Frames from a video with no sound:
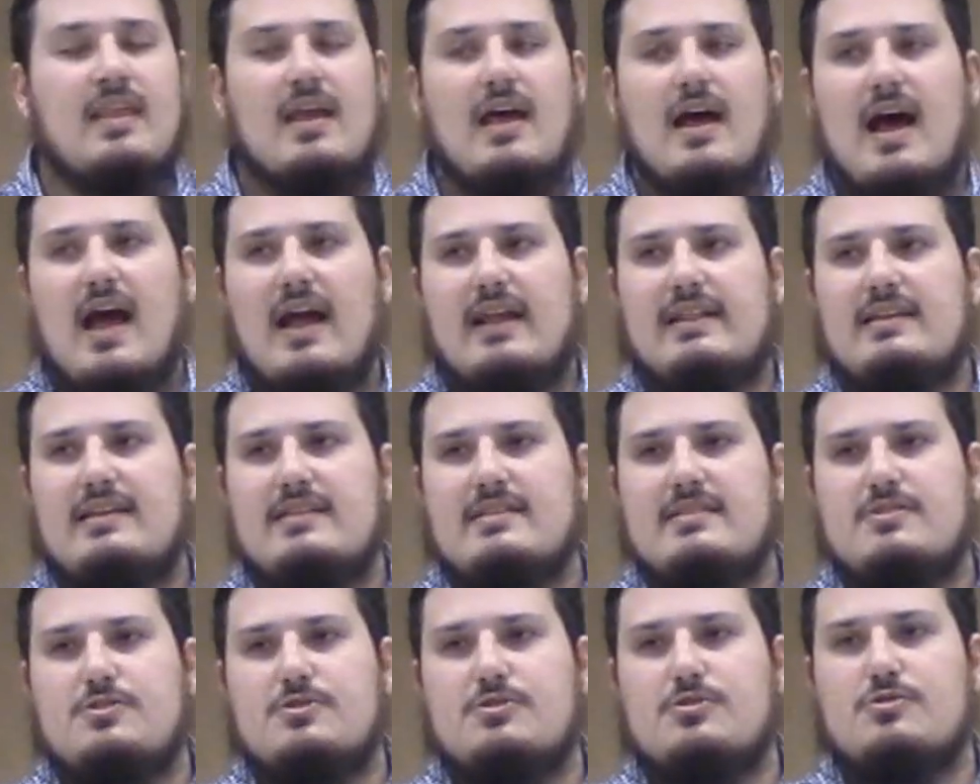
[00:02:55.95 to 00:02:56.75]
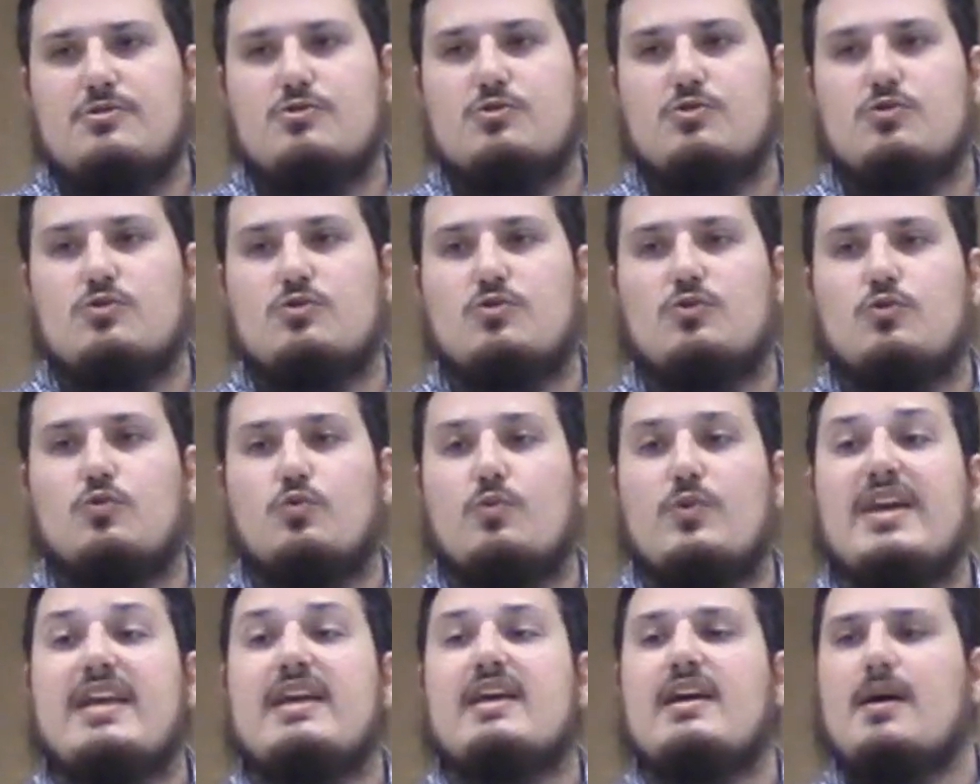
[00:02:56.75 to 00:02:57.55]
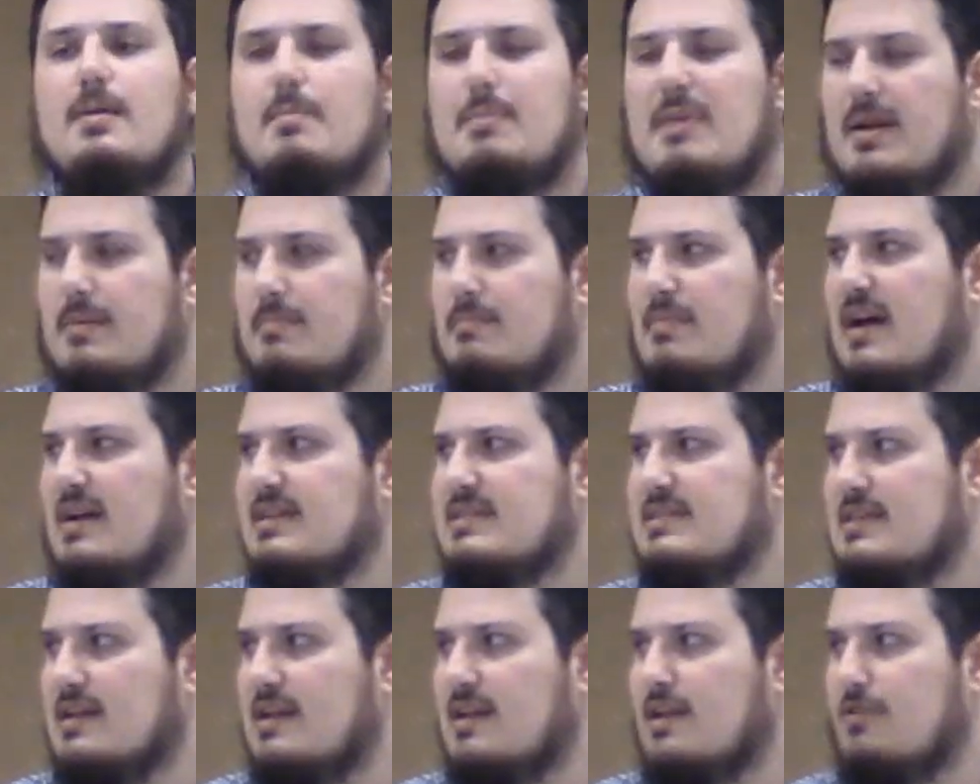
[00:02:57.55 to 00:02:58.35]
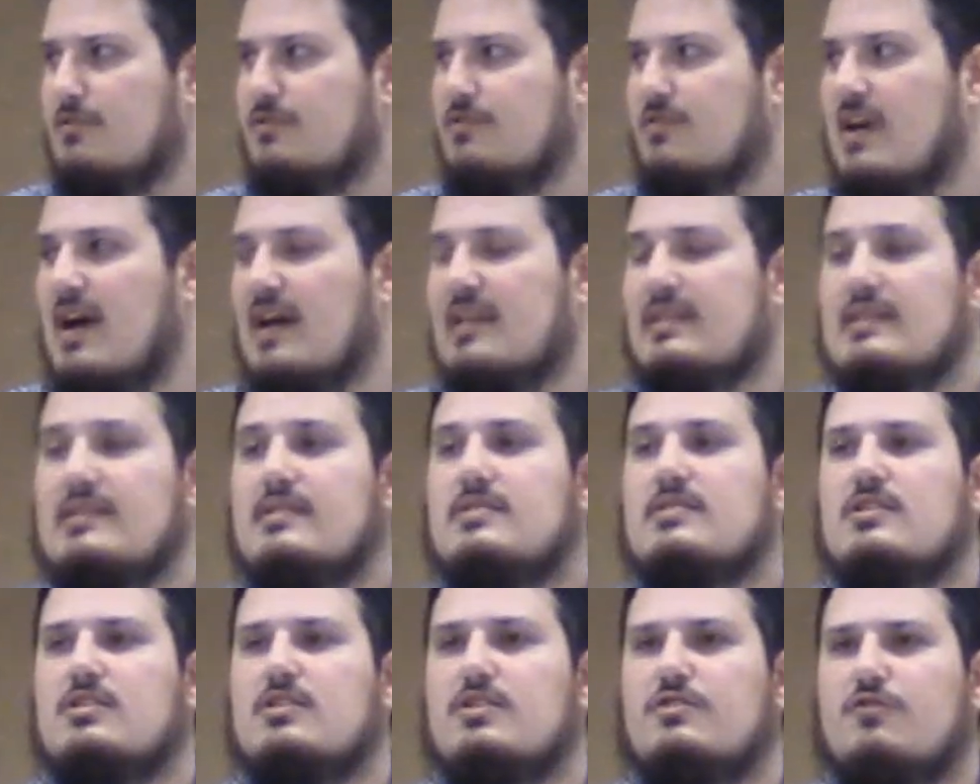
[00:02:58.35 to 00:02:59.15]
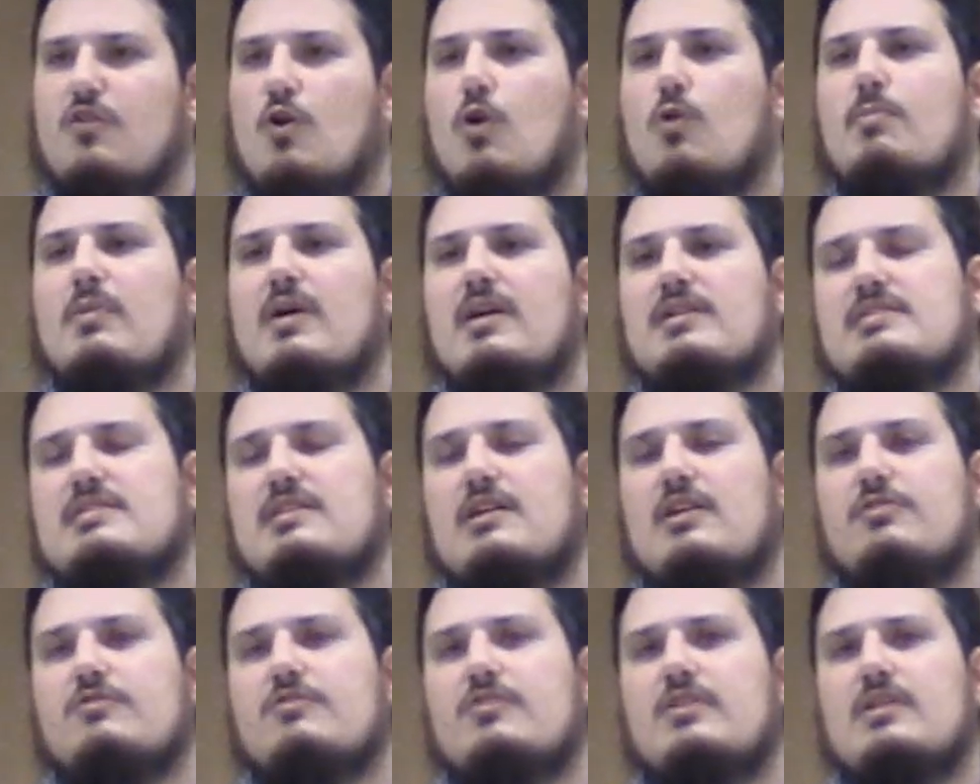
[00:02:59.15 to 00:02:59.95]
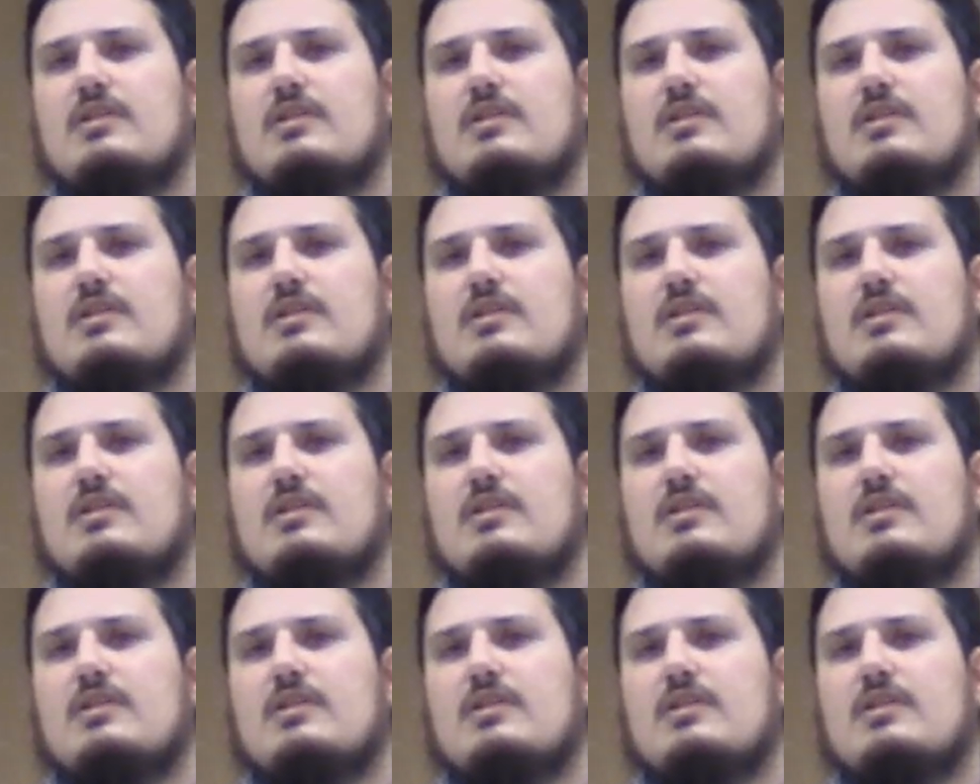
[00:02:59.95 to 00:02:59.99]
I need to recommit myself. I need to devote myself.